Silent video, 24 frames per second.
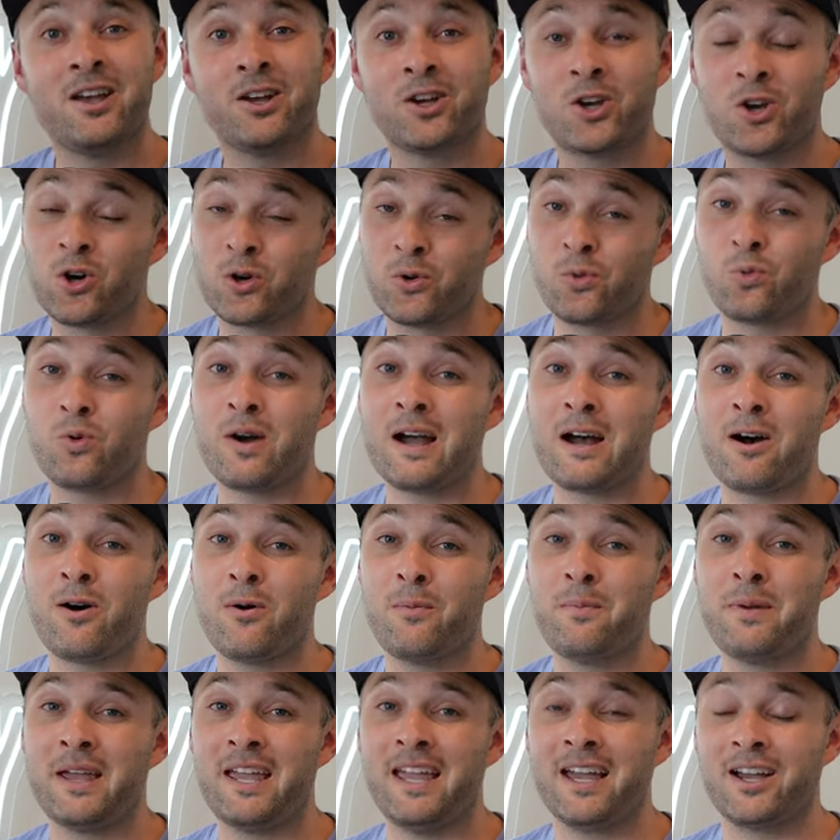could well
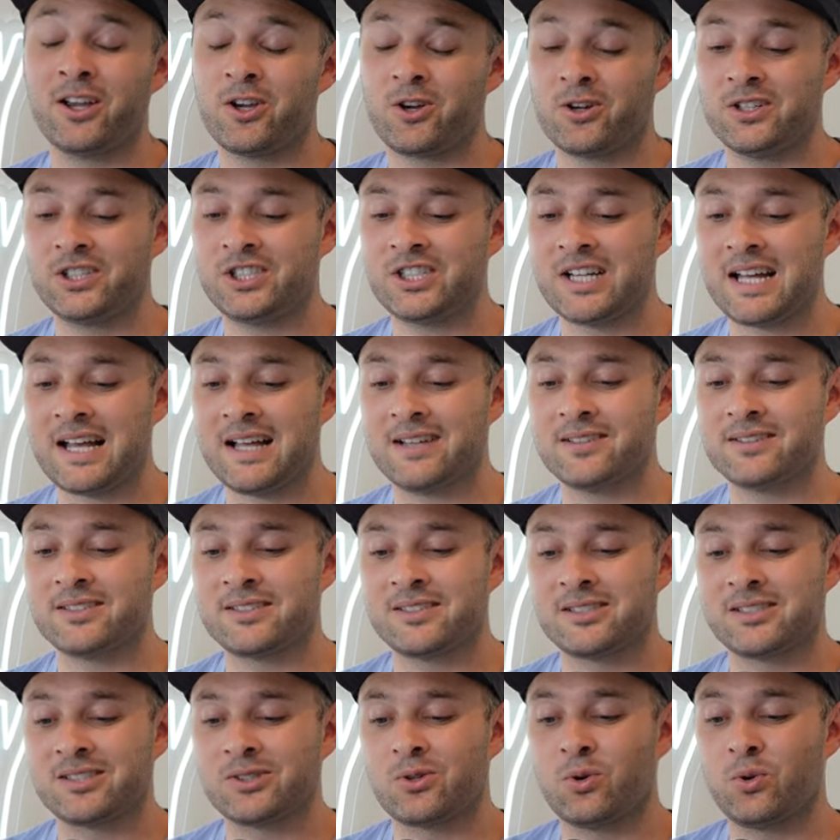be a good chance
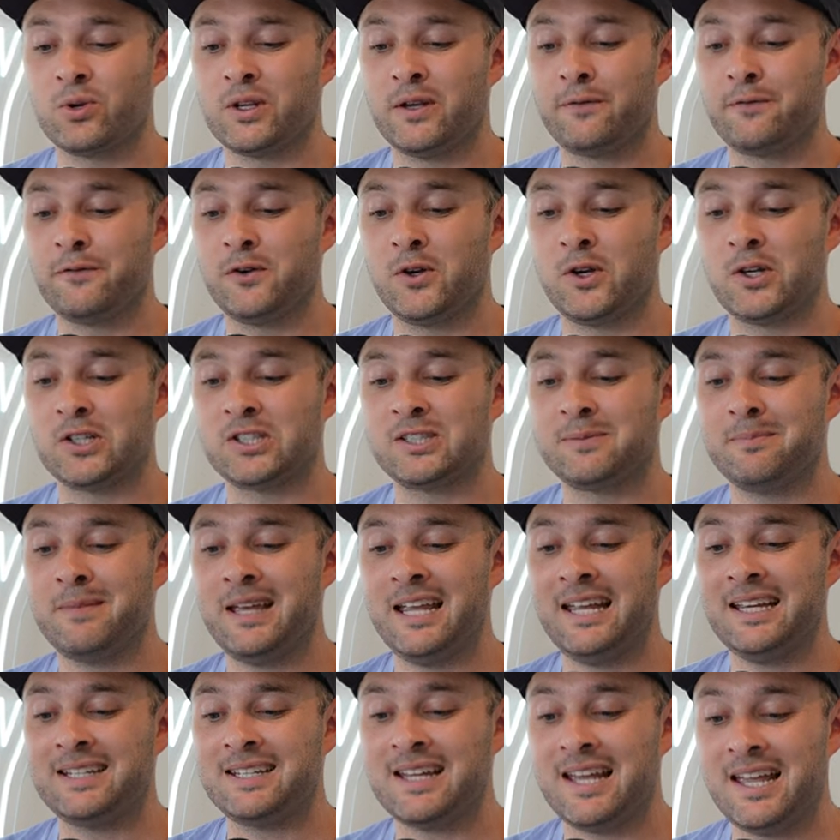to score your first
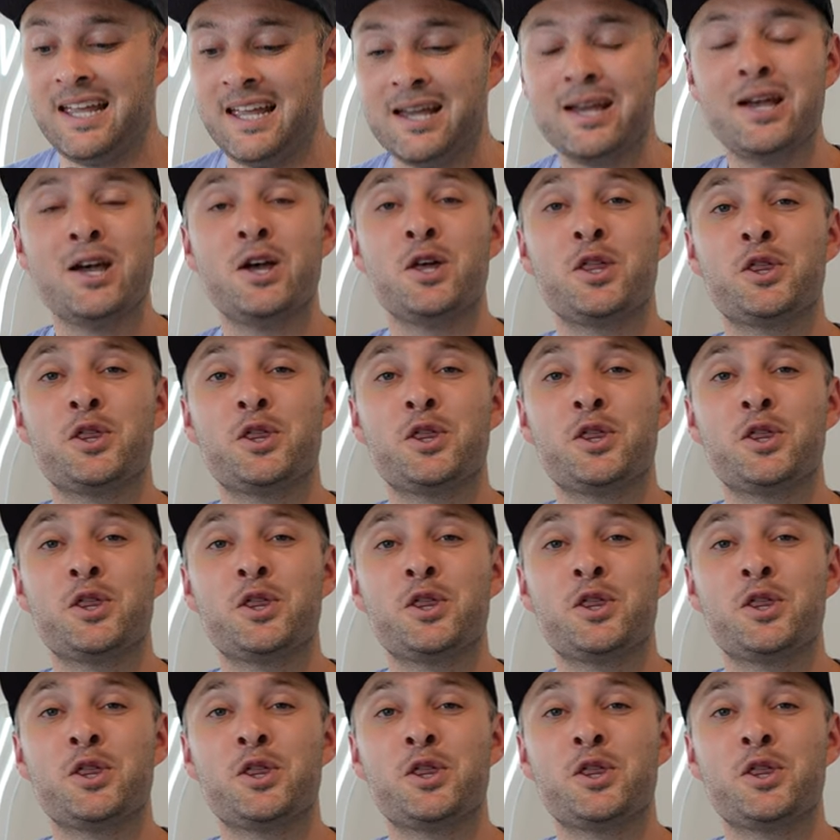meaty.